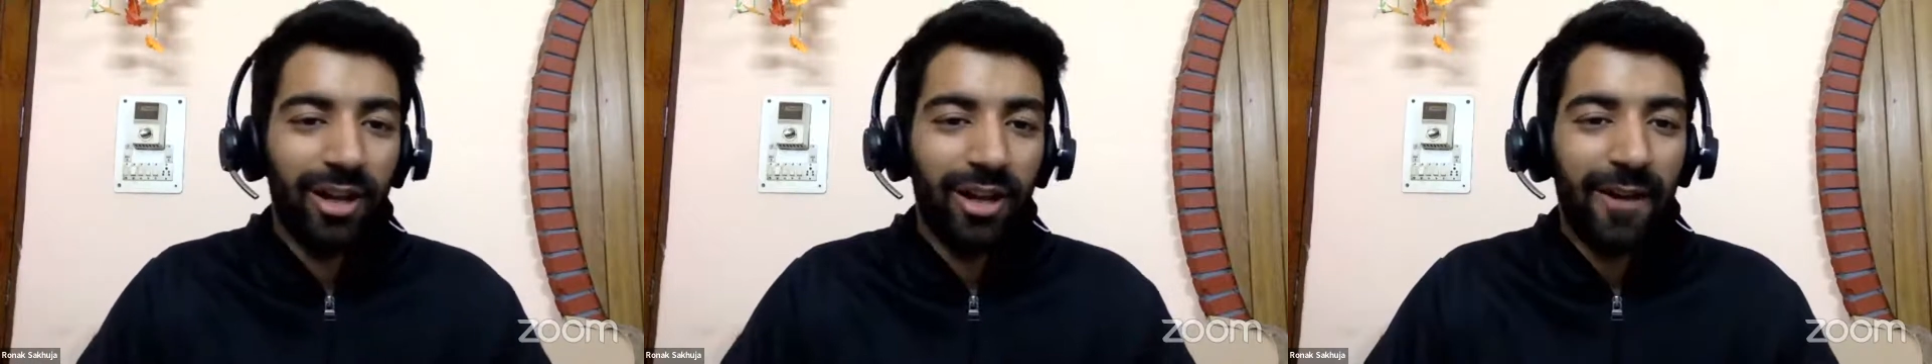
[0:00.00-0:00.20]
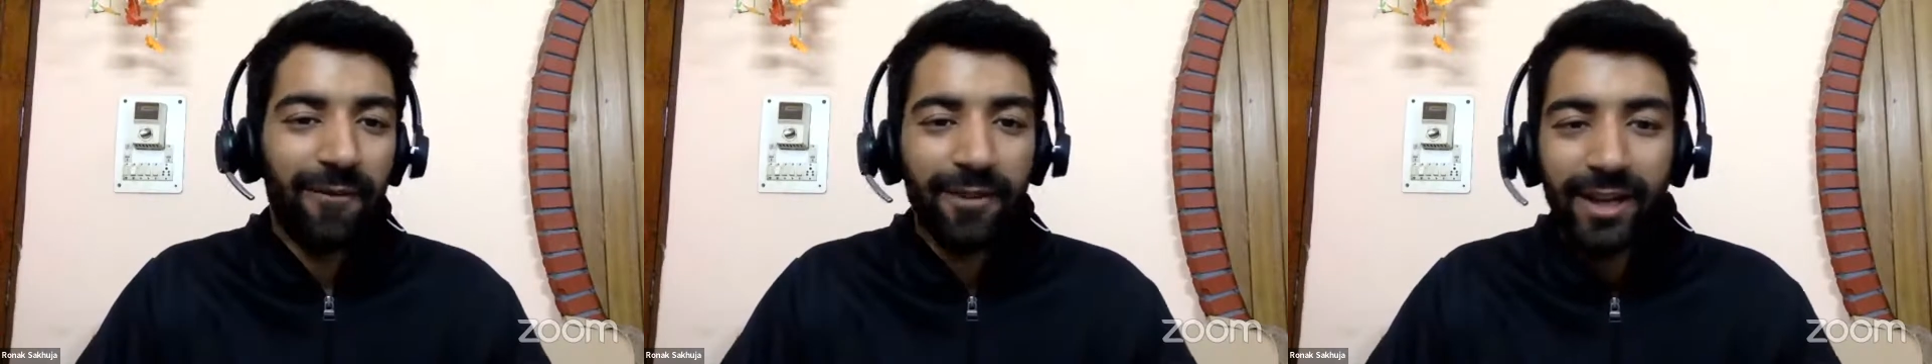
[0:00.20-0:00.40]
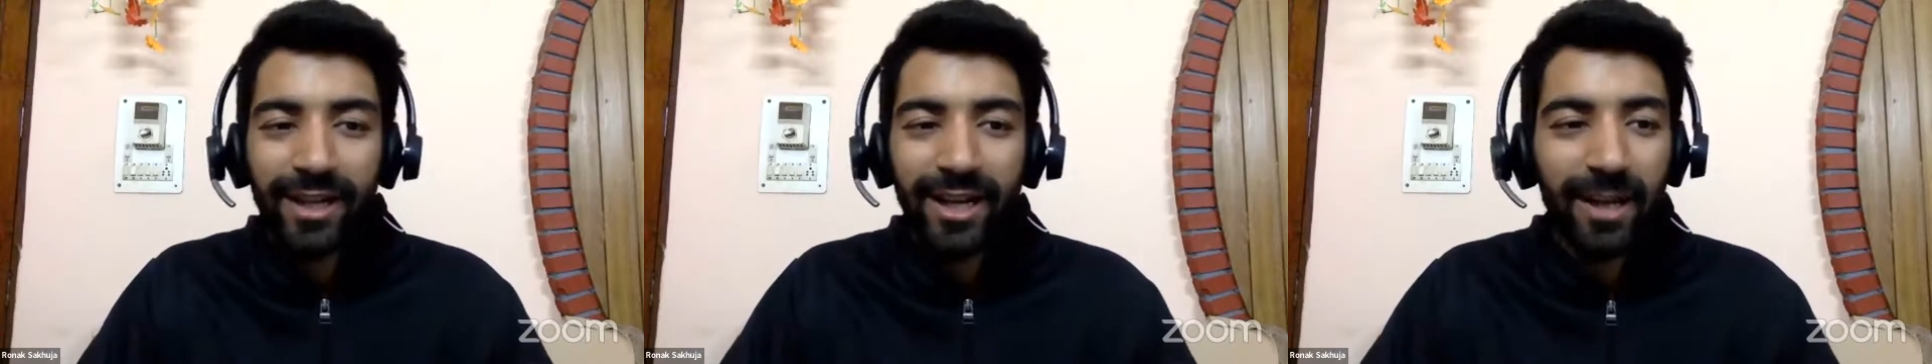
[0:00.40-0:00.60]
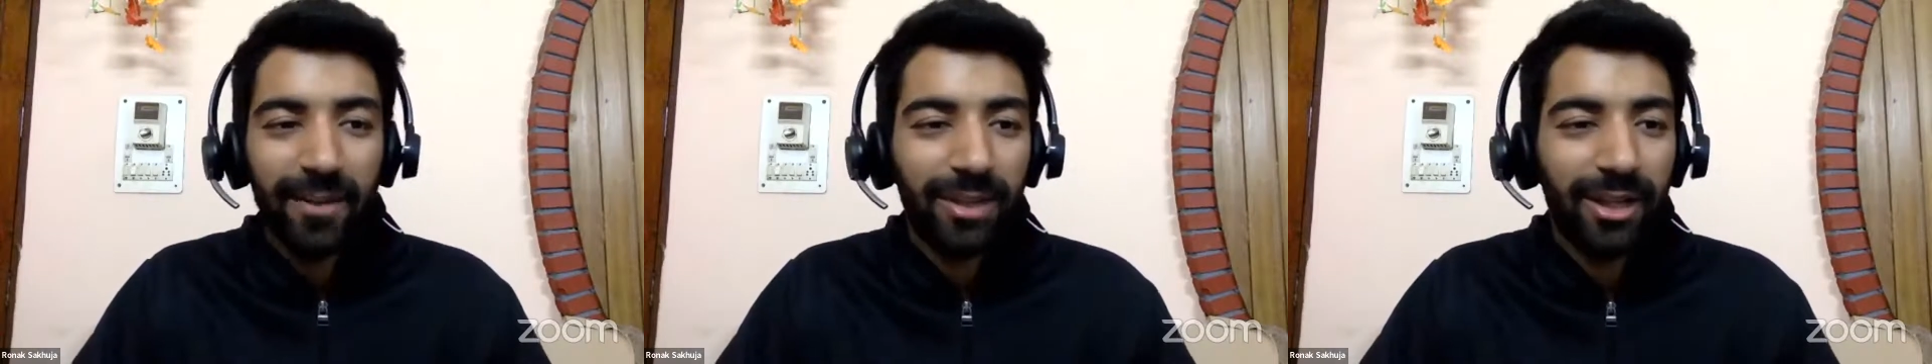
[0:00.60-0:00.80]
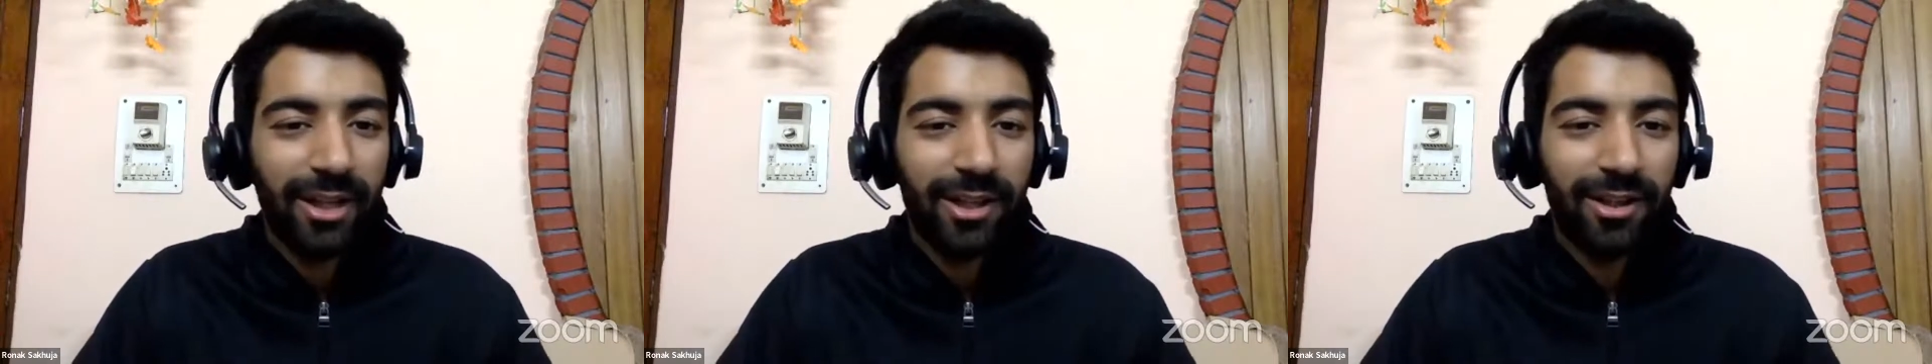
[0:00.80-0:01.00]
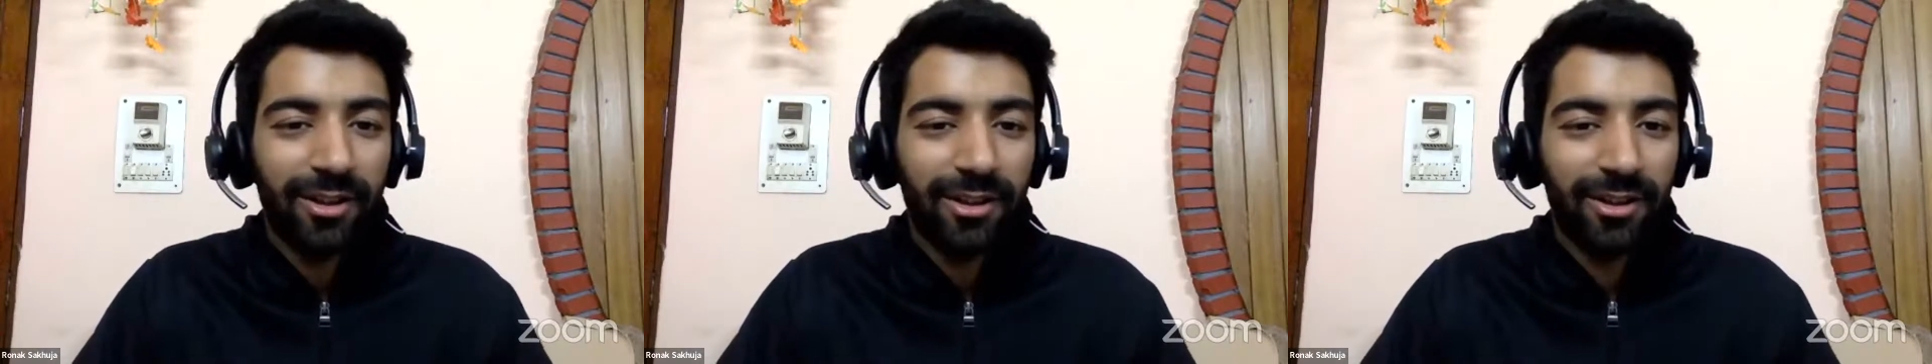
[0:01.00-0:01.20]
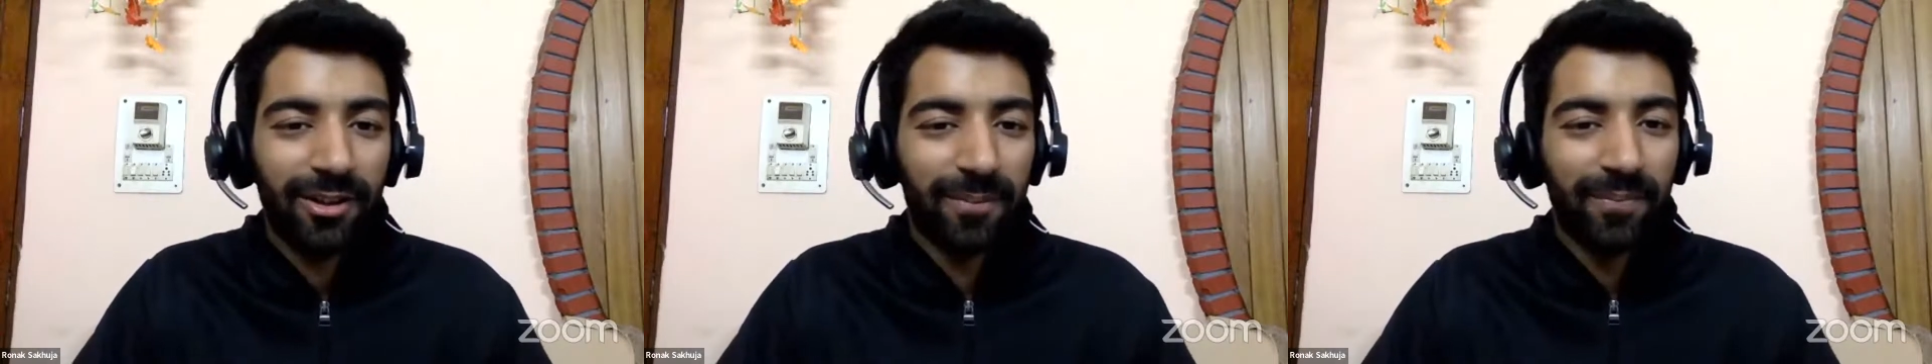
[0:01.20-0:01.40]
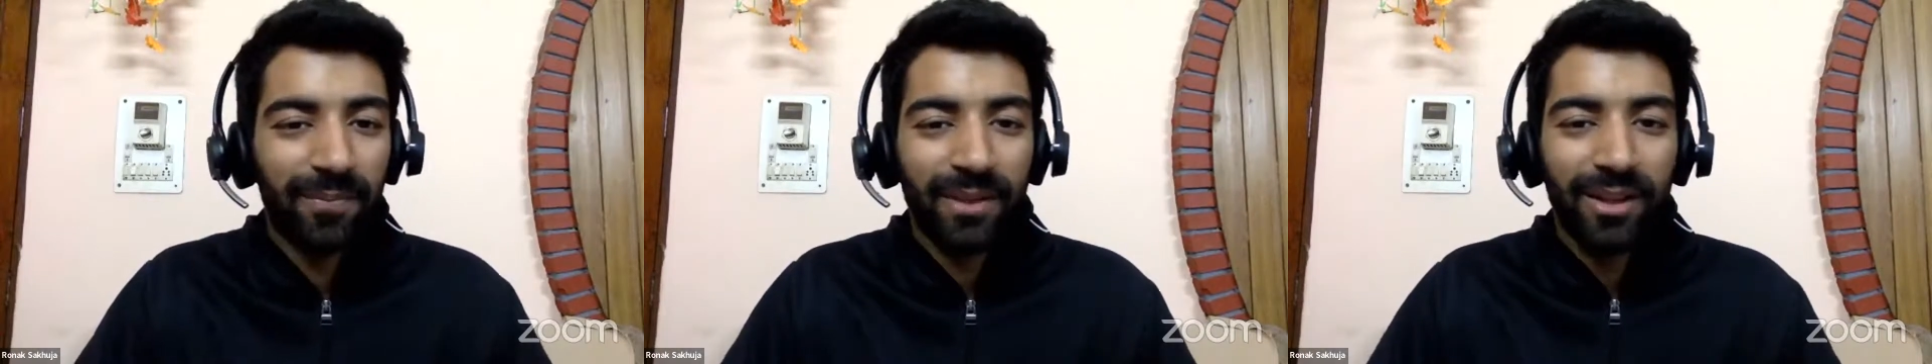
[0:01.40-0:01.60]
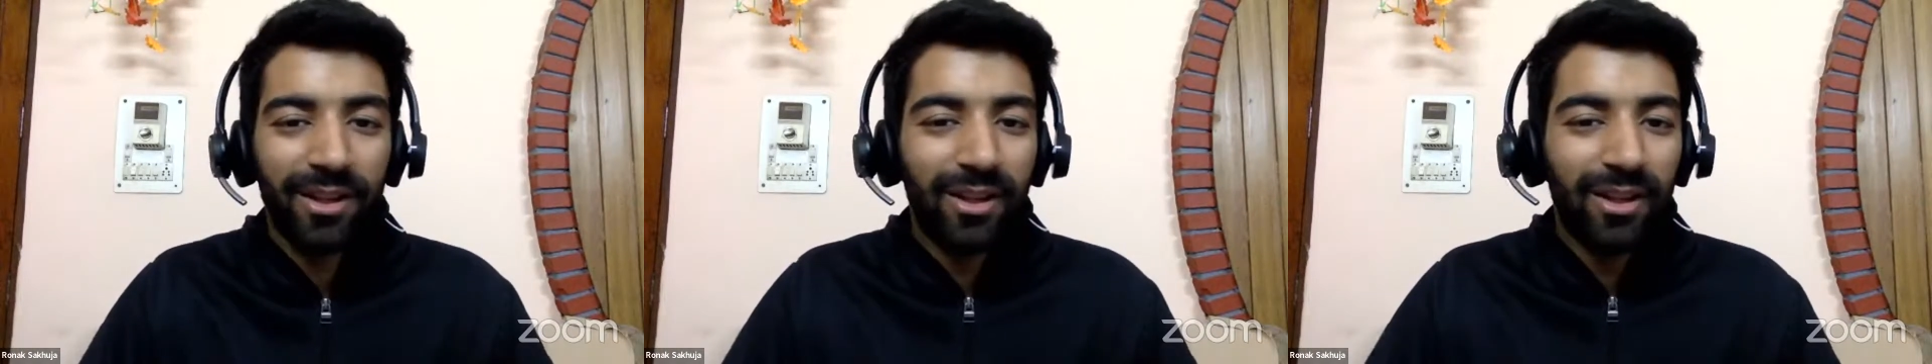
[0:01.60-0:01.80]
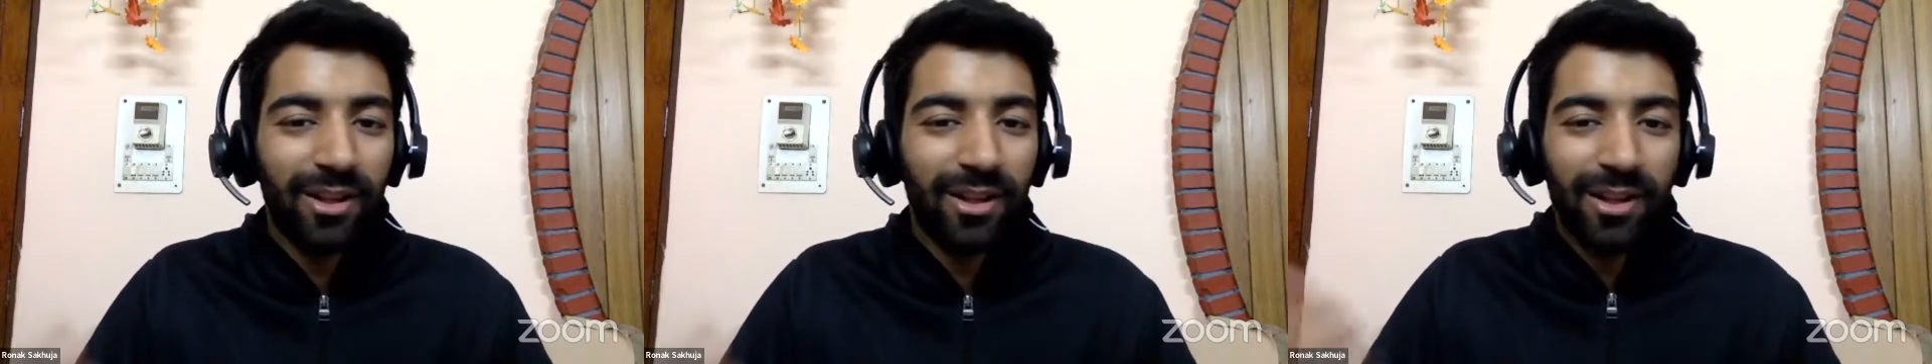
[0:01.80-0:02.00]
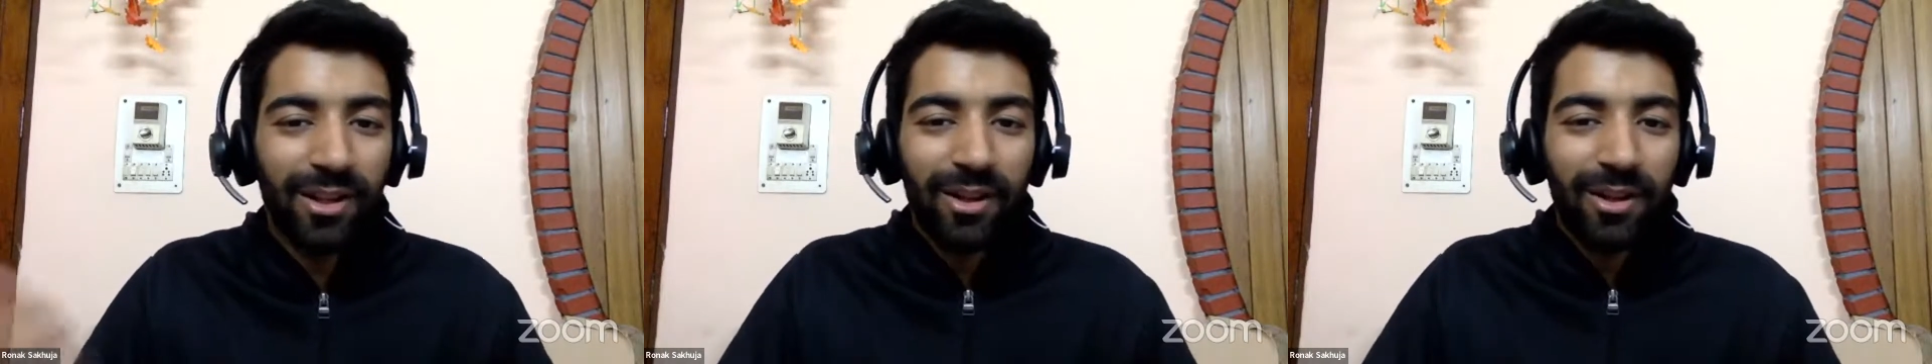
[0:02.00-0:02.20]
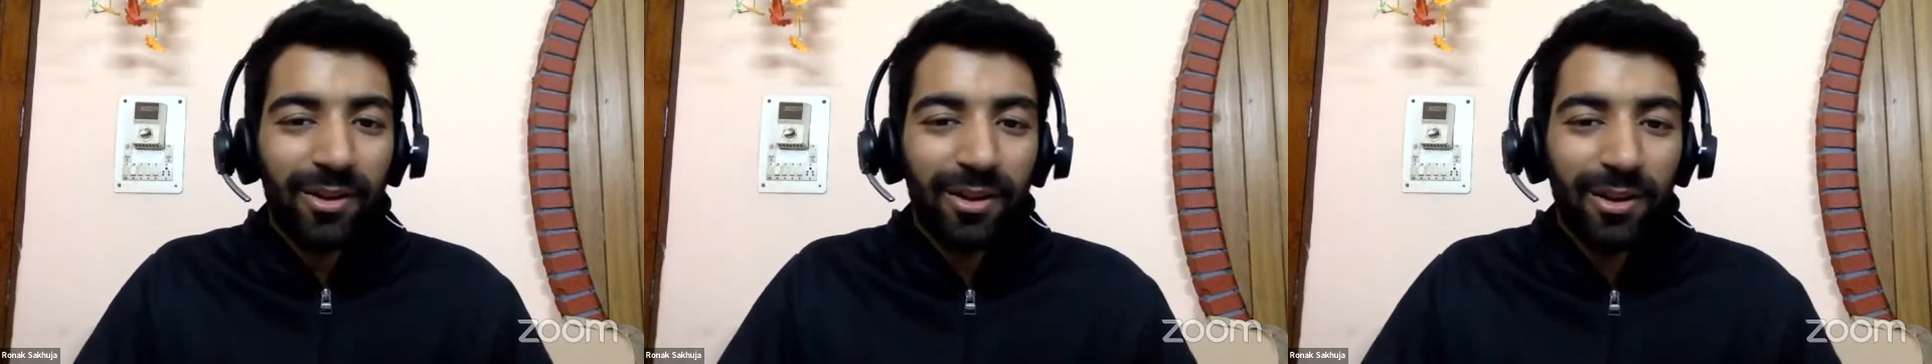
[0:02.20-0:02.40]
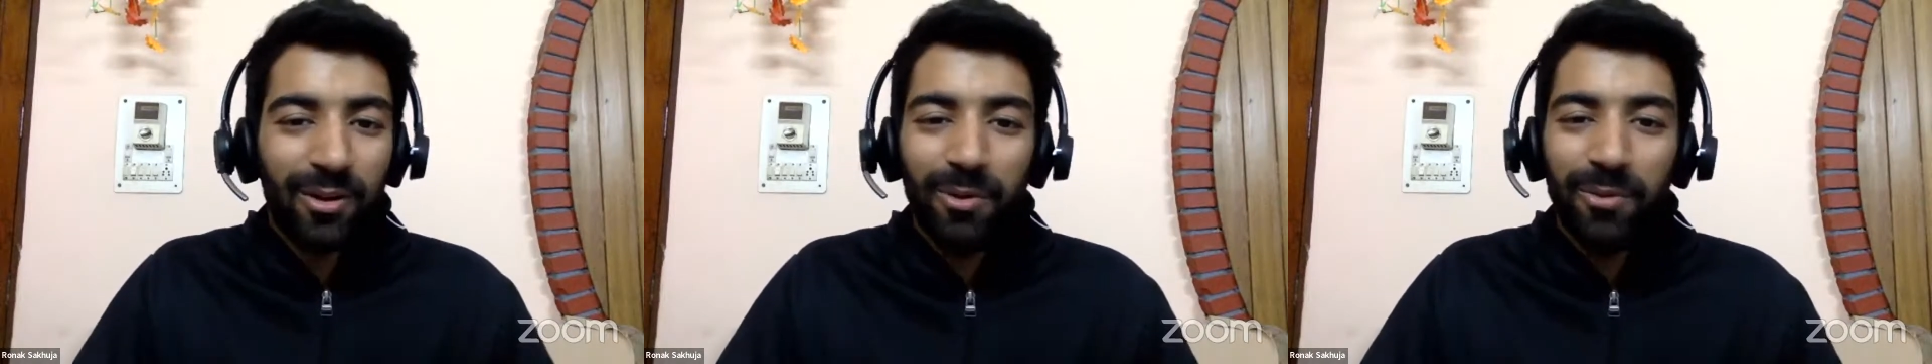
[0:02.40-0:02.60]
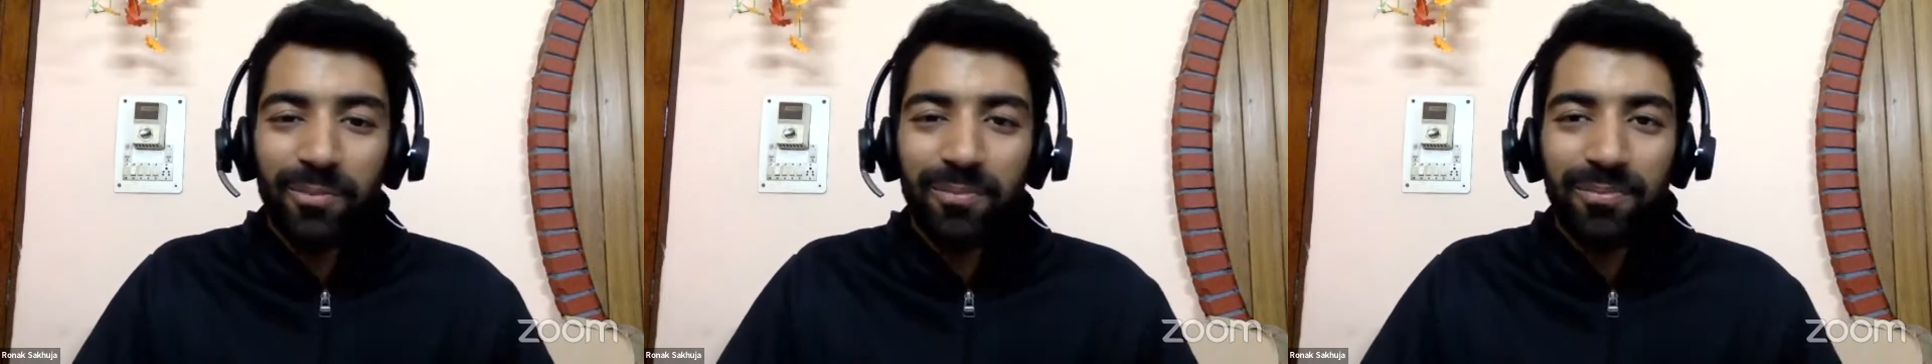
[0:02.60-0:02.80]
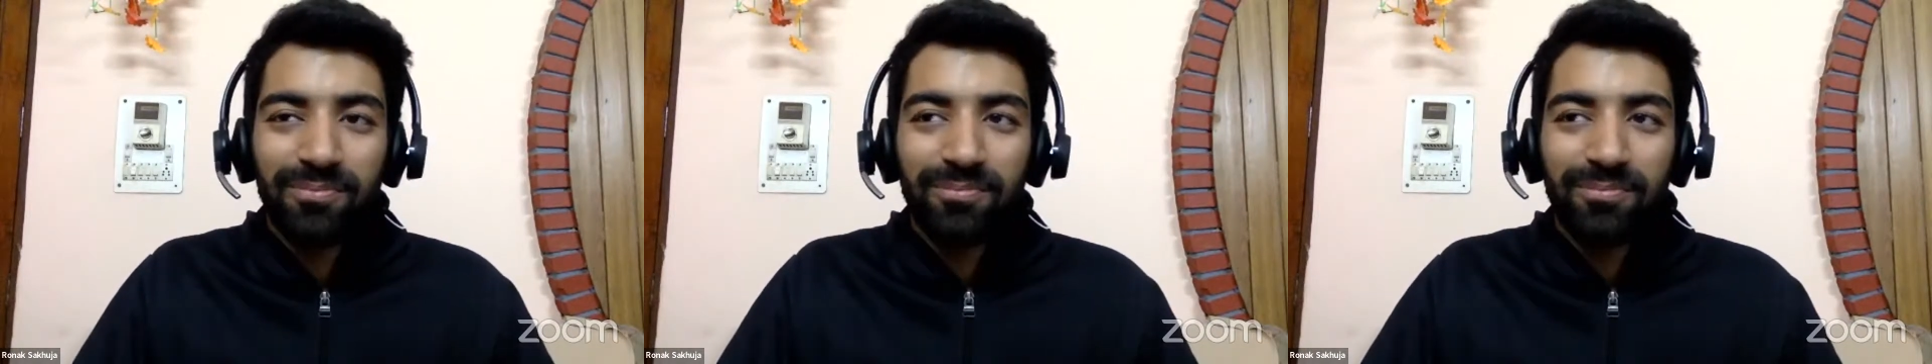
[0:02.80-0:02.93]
every time that you know